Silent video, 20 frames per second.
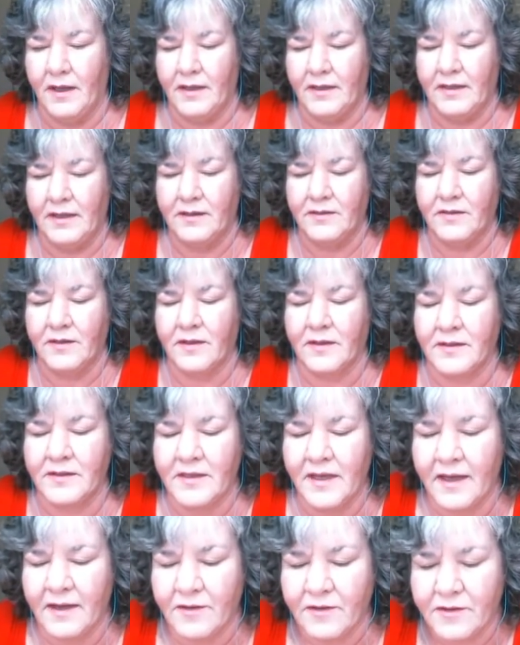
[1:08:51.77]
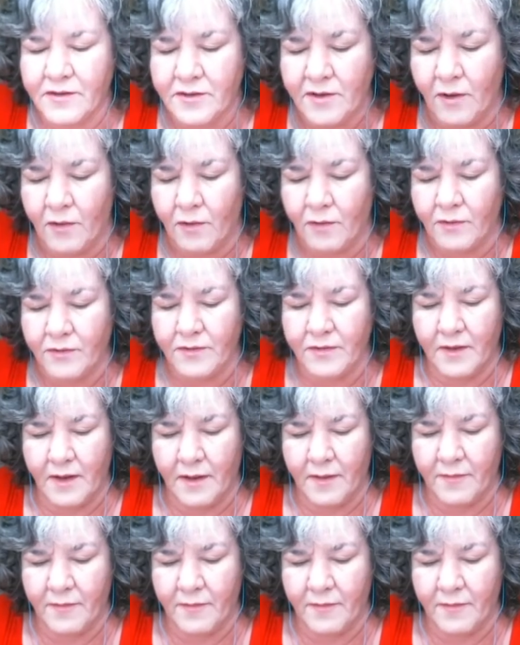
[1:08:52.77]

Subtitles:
These are containers to hold